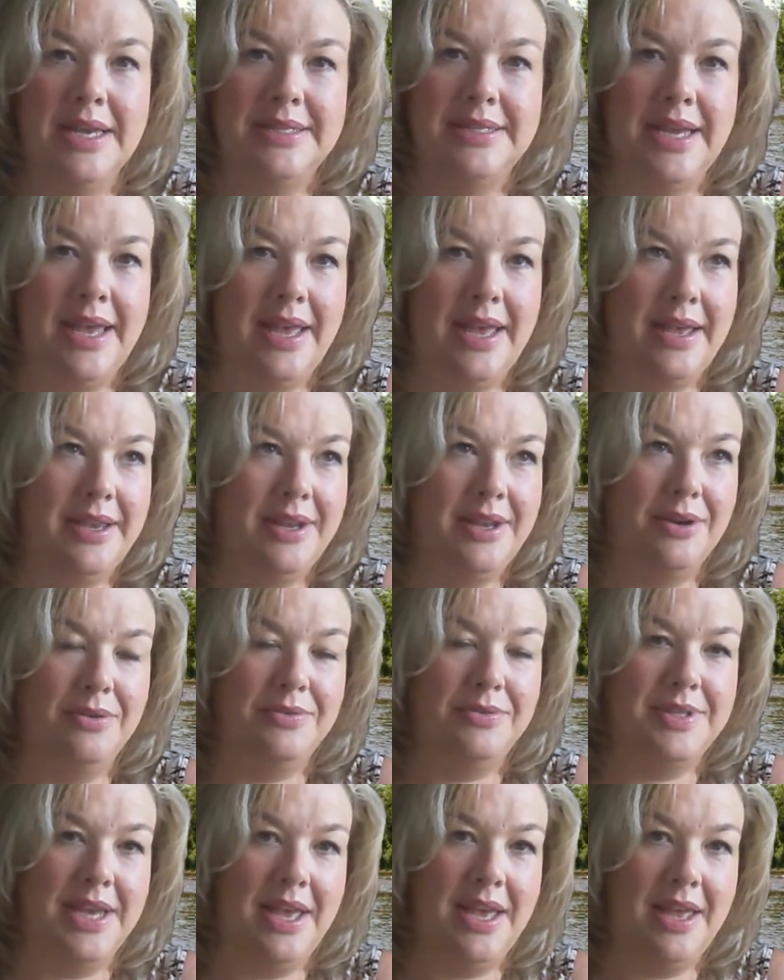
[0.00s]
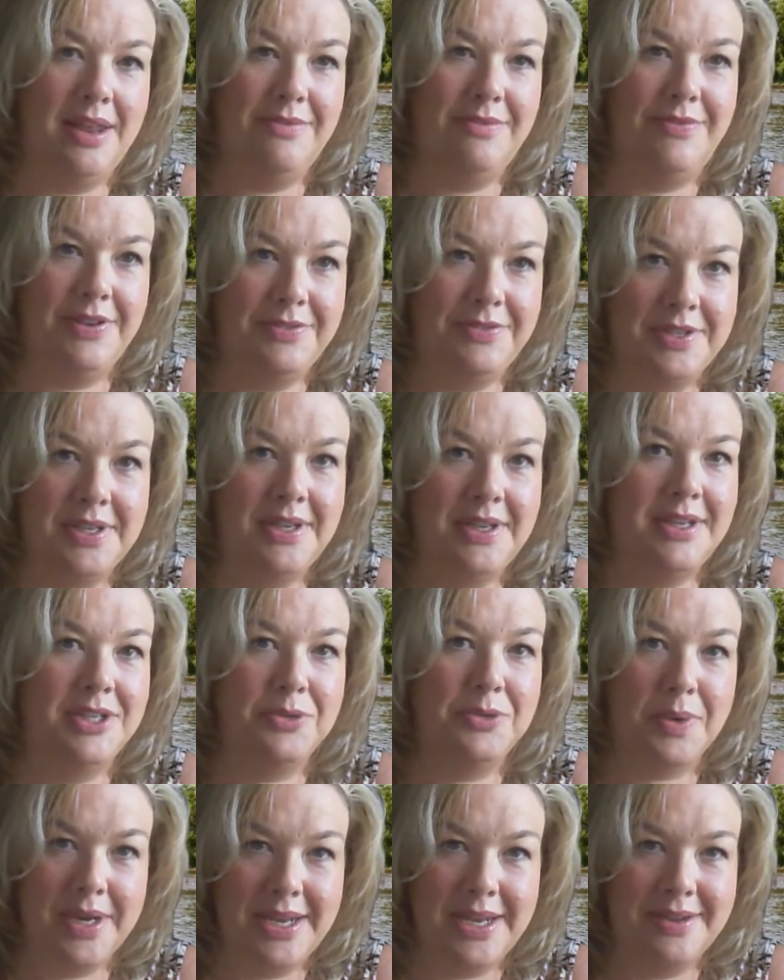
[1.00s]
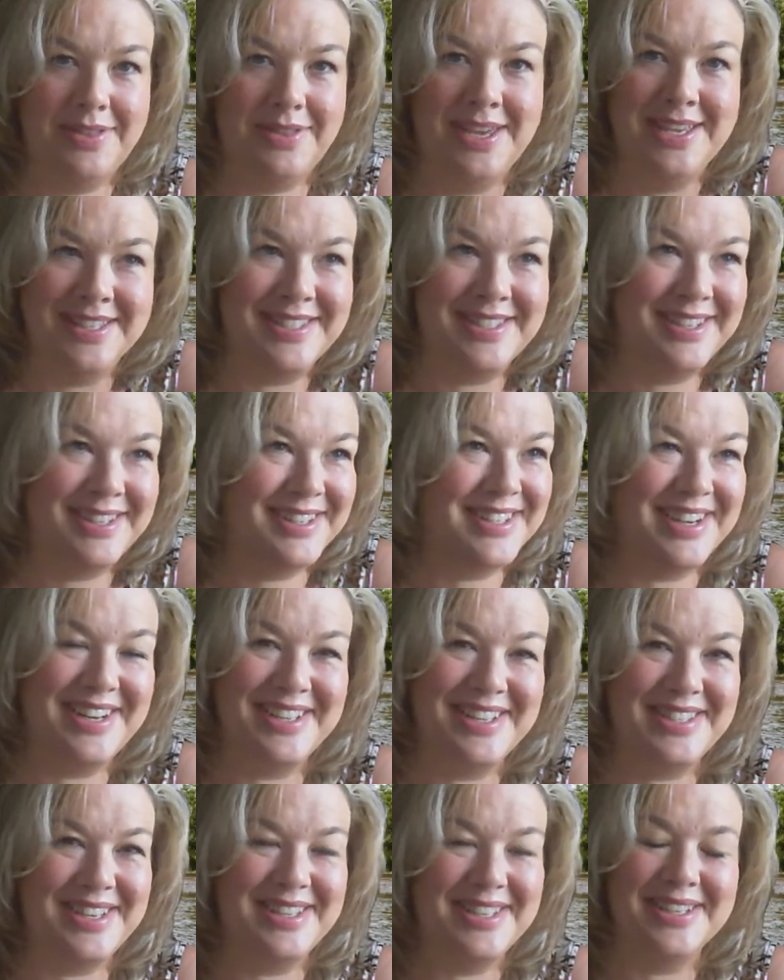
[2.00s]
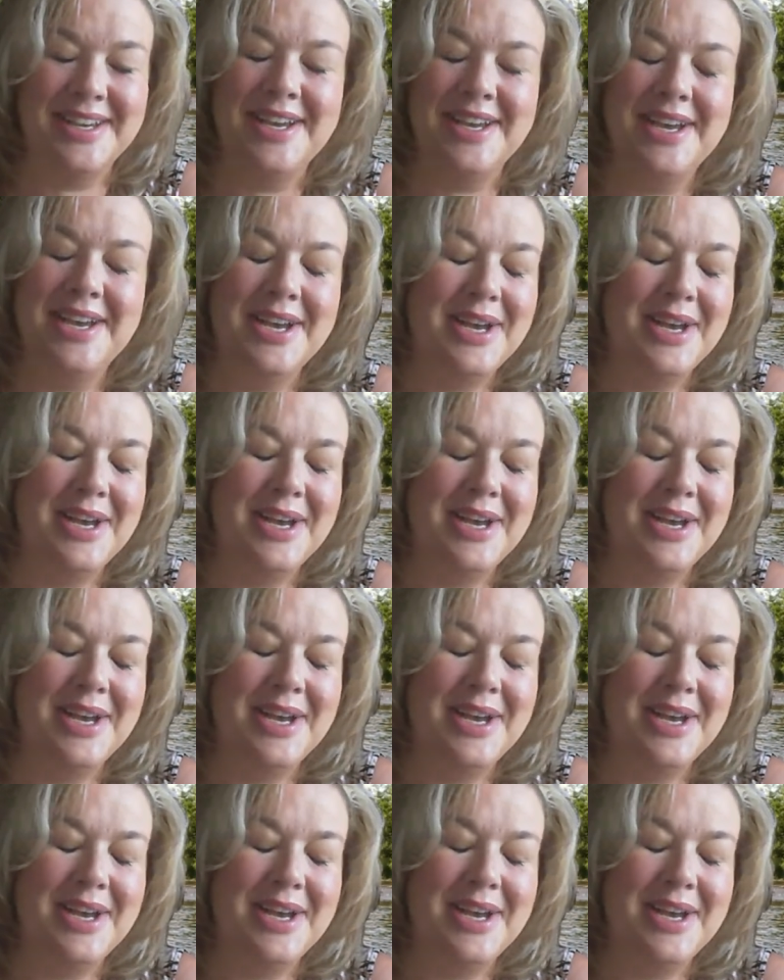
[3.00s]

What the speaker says: 10, 15, 20 of these little tiny seeds.